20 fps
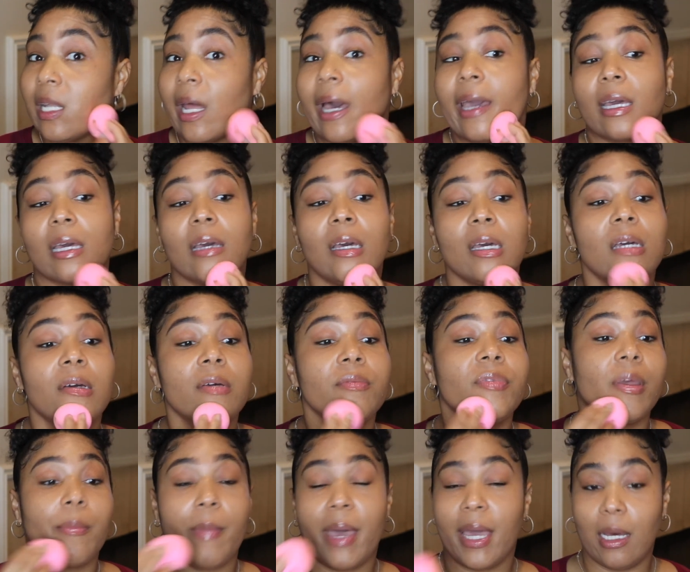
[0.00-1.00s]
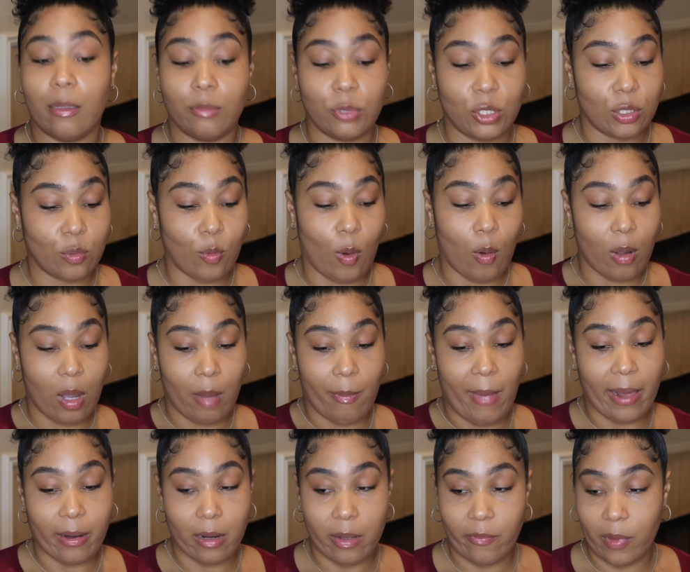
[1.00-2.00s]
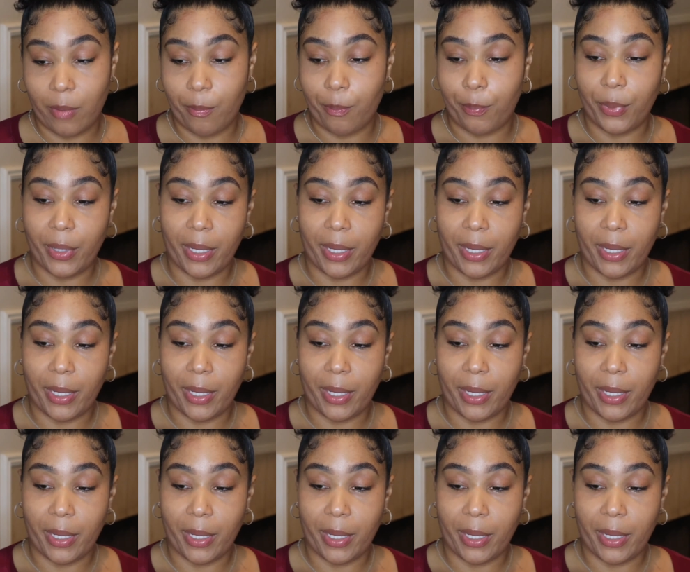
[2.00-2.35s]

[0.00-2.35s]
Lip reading: like the makeup just won't come out of it.